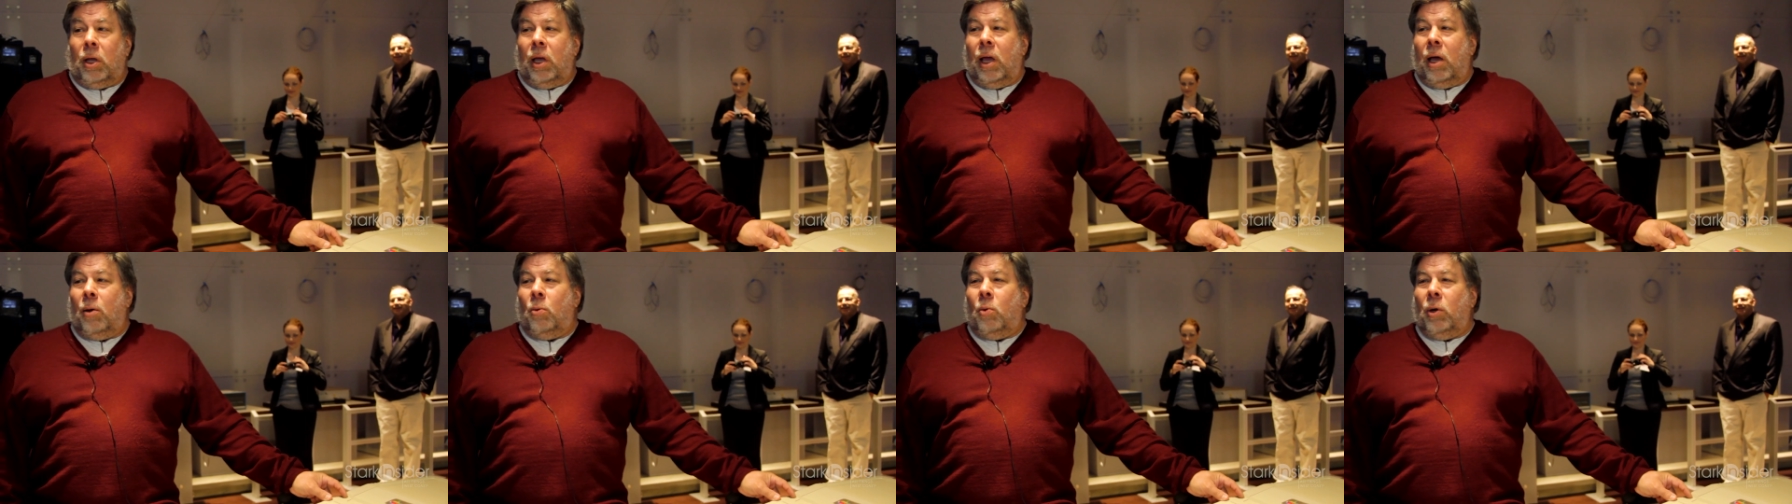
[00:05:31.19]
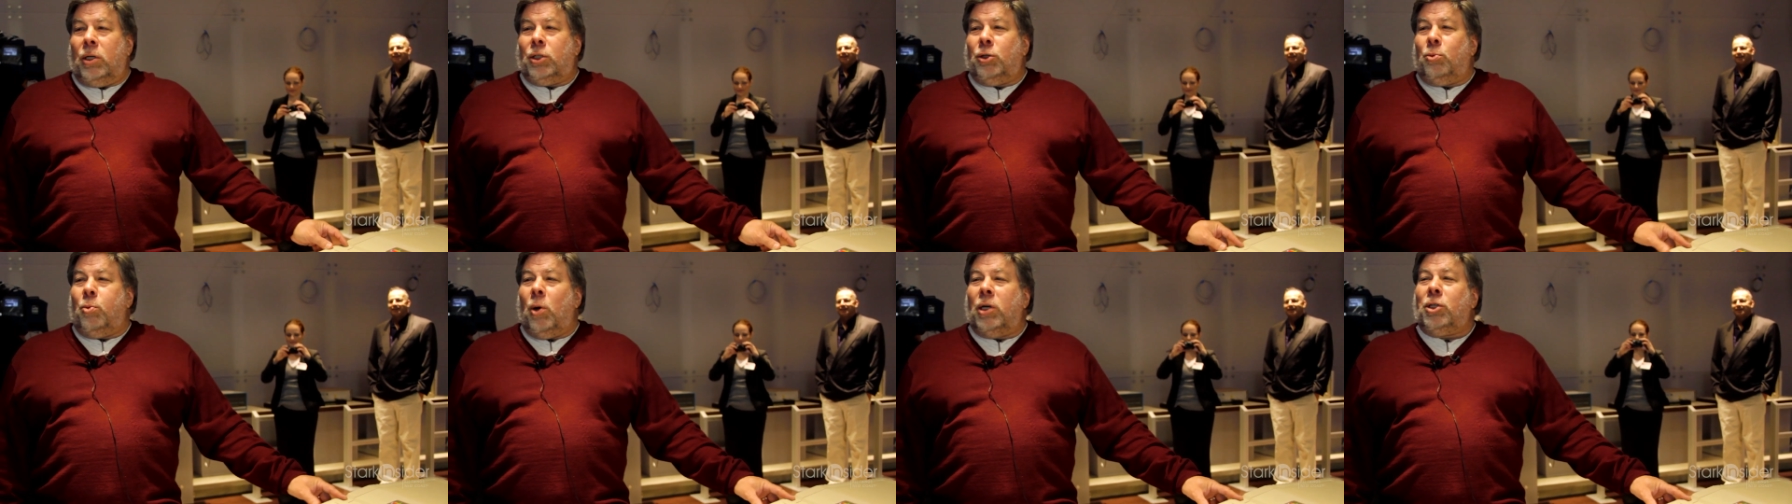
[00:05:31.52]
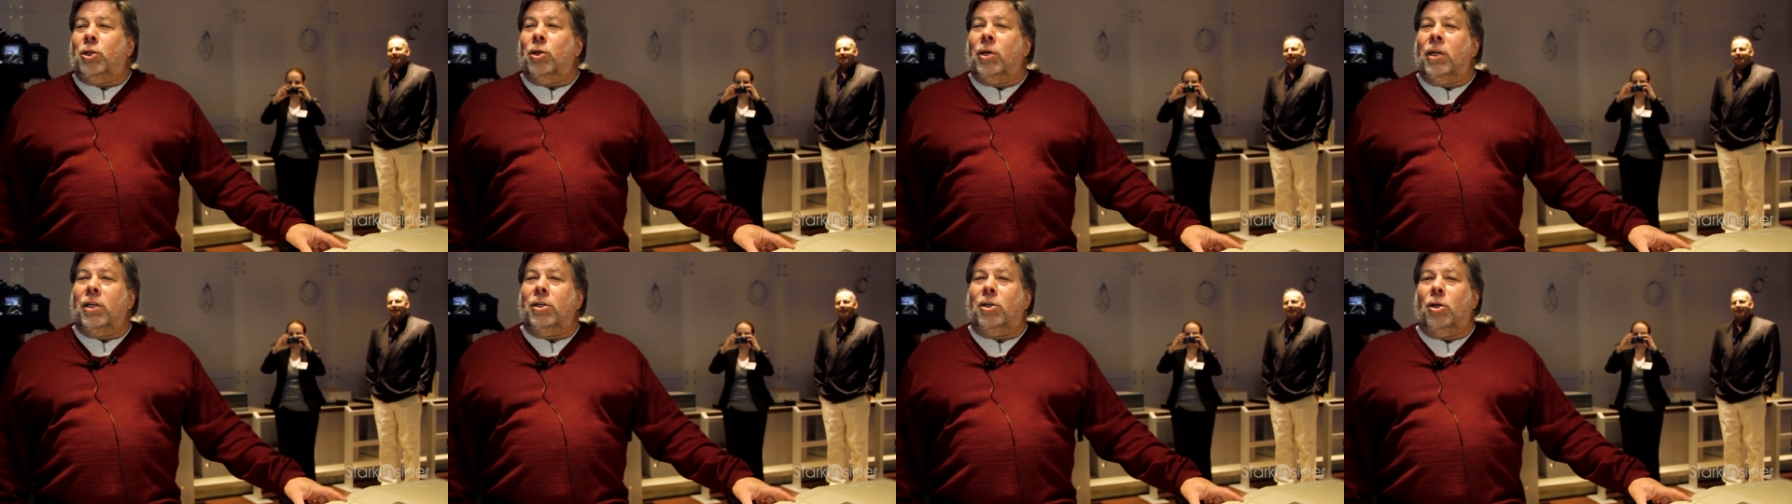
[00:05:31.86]
Yeah, which
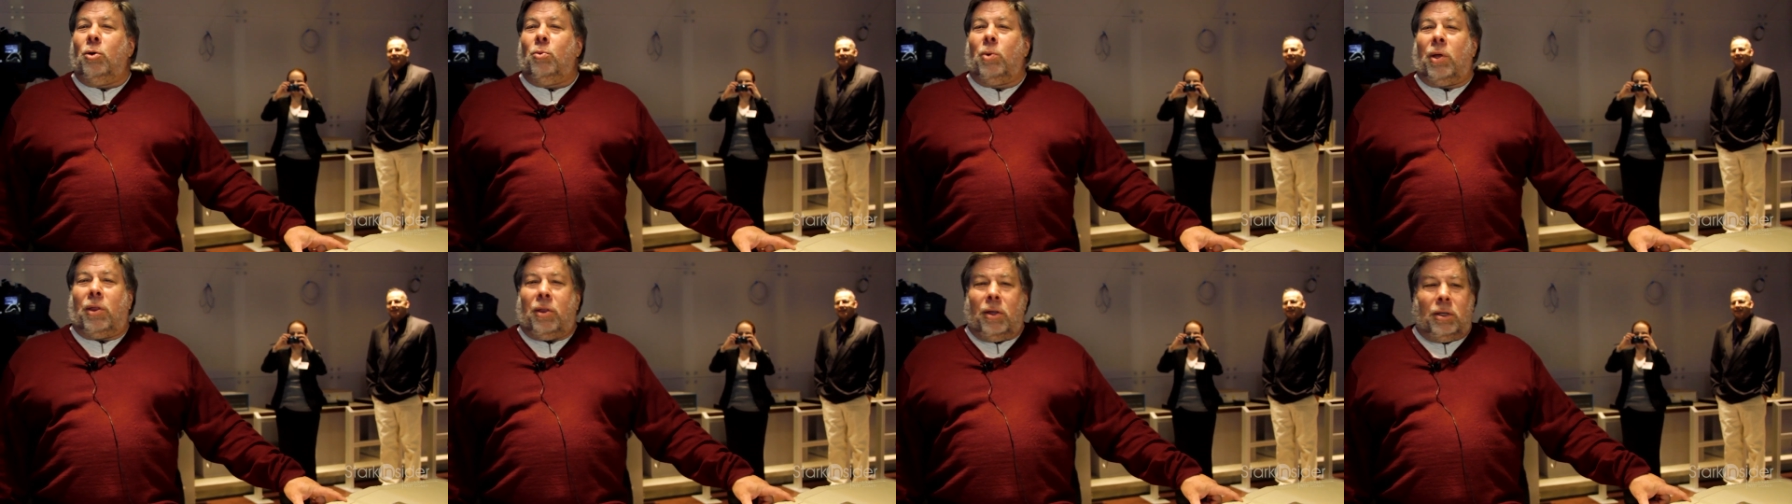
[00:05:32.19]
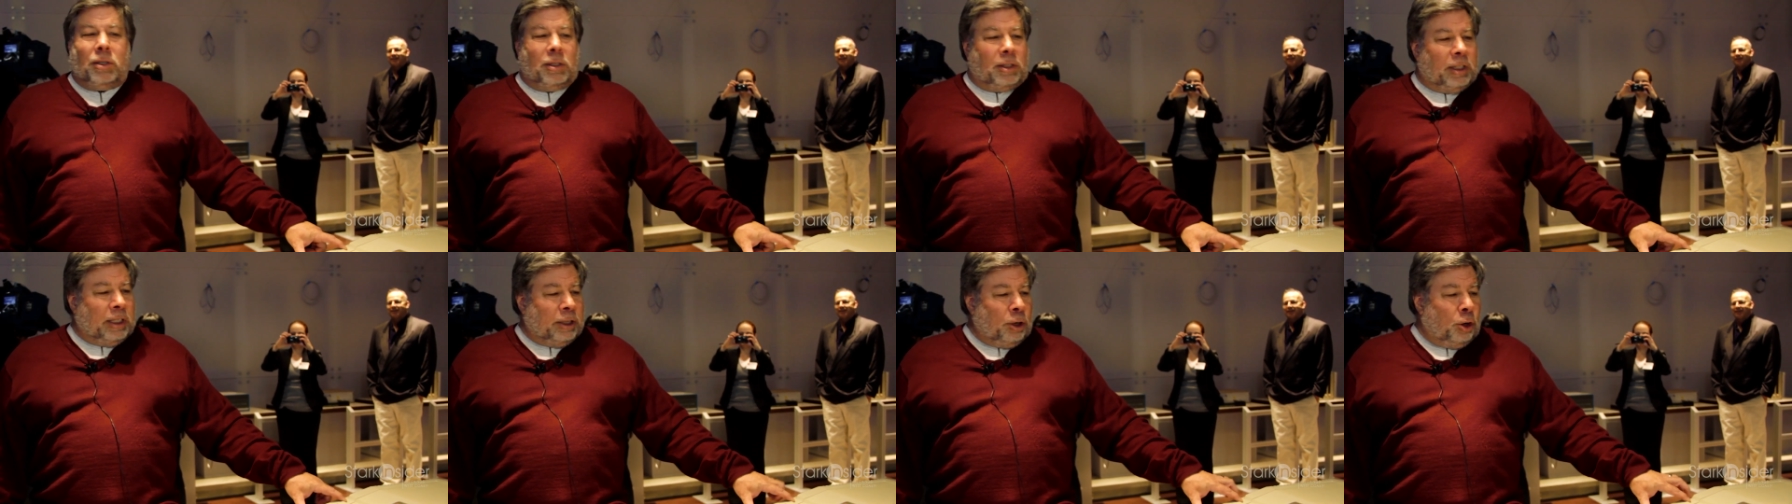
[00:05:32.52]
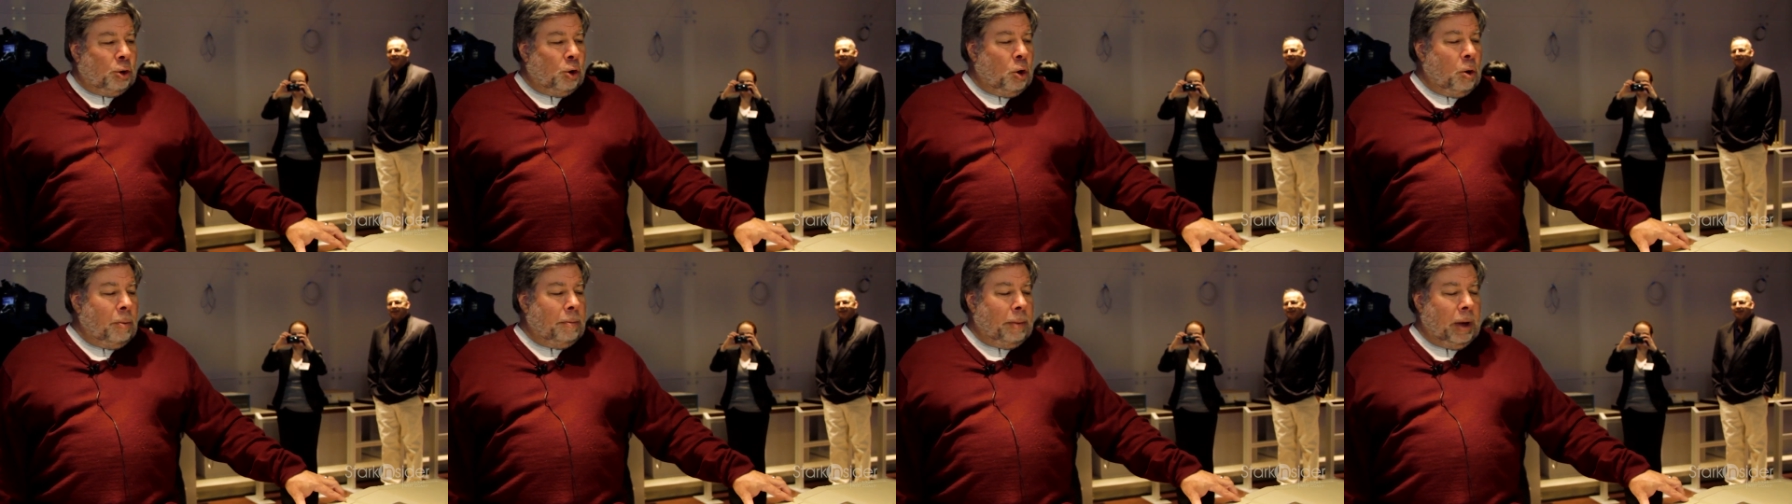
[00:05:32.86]
what you can do with
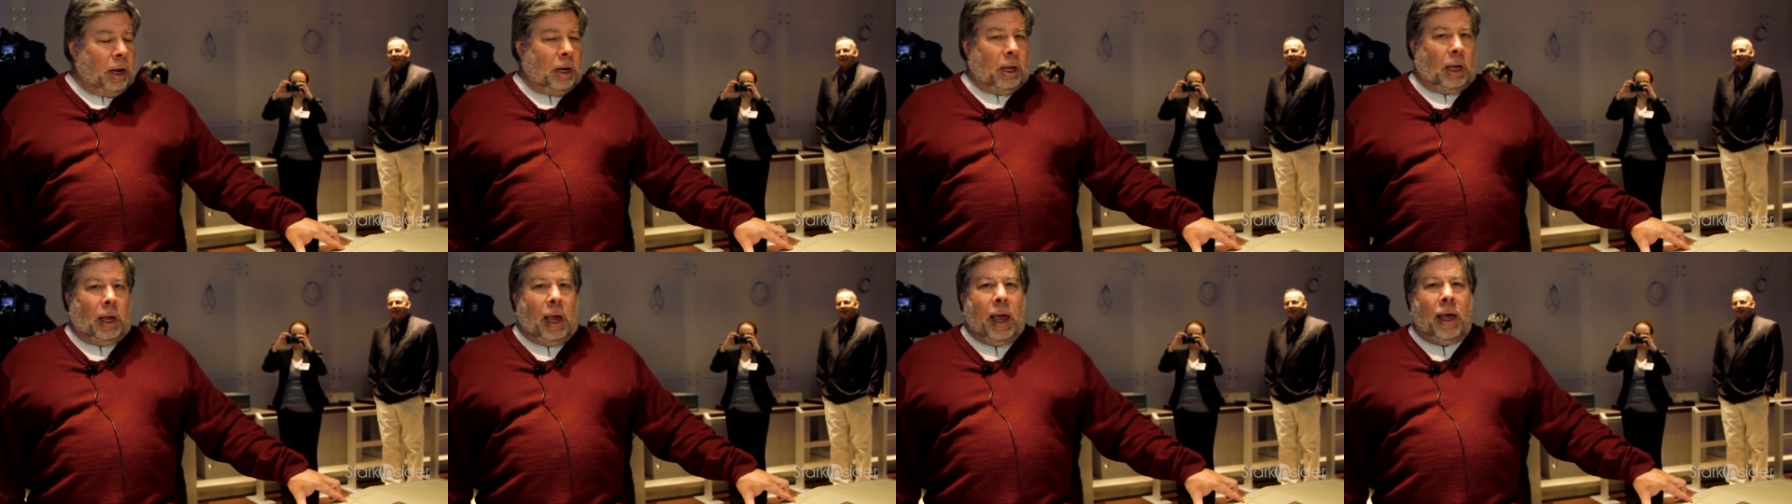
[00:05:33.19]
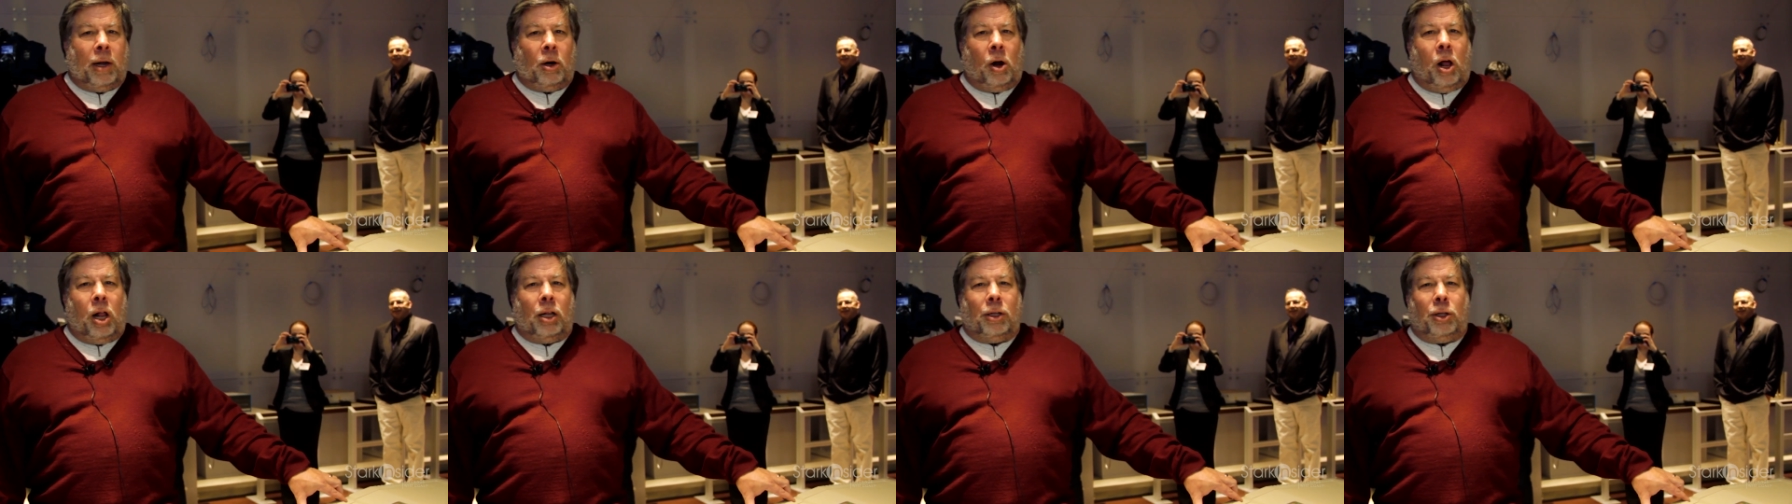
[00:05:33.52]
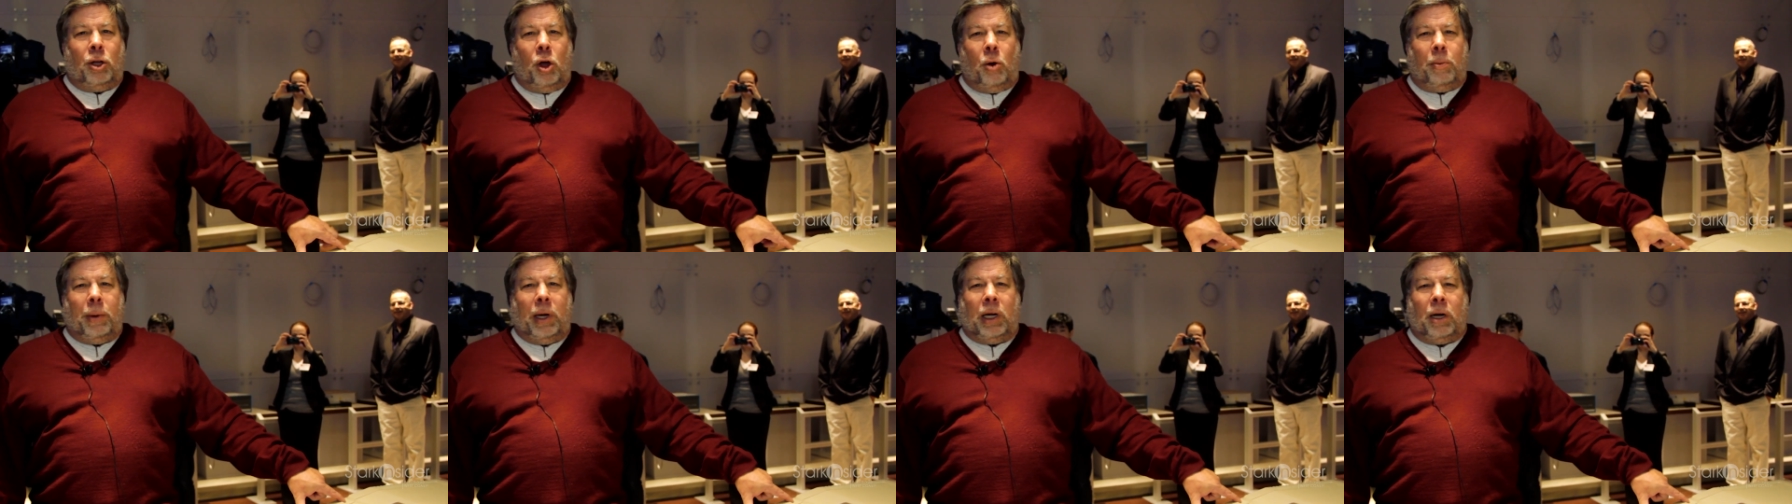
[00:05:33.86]
zero money at all,
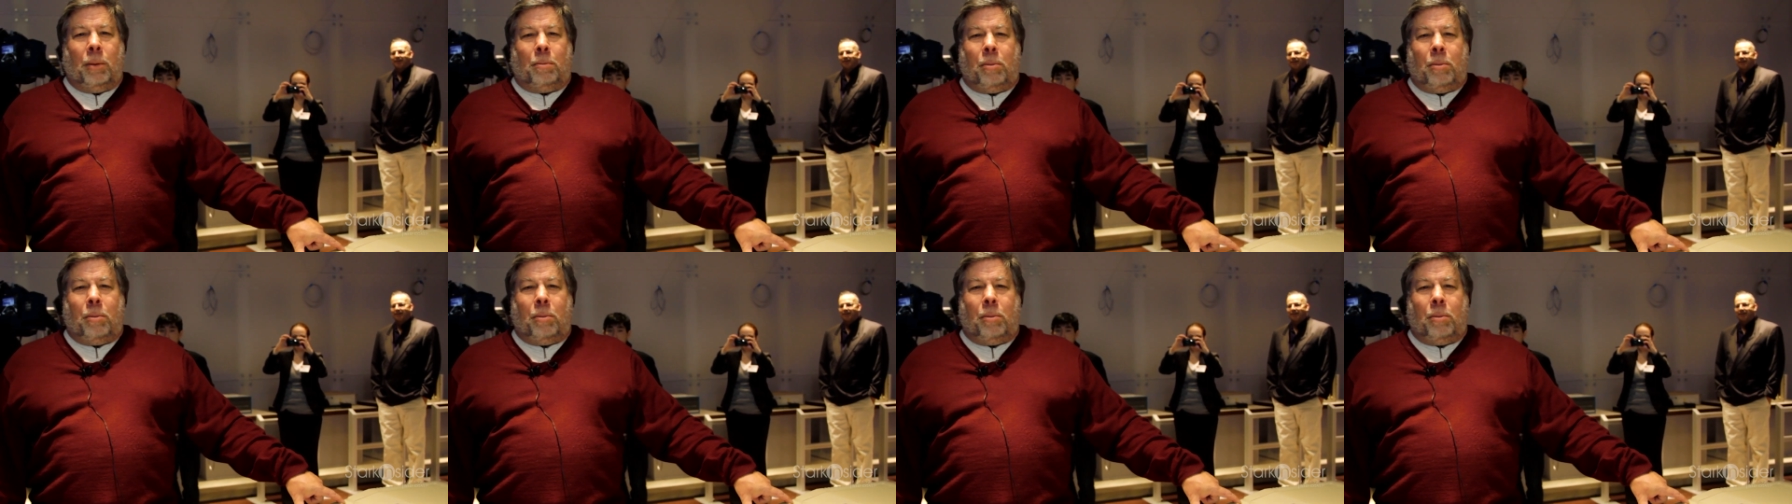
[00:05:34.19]
nobody to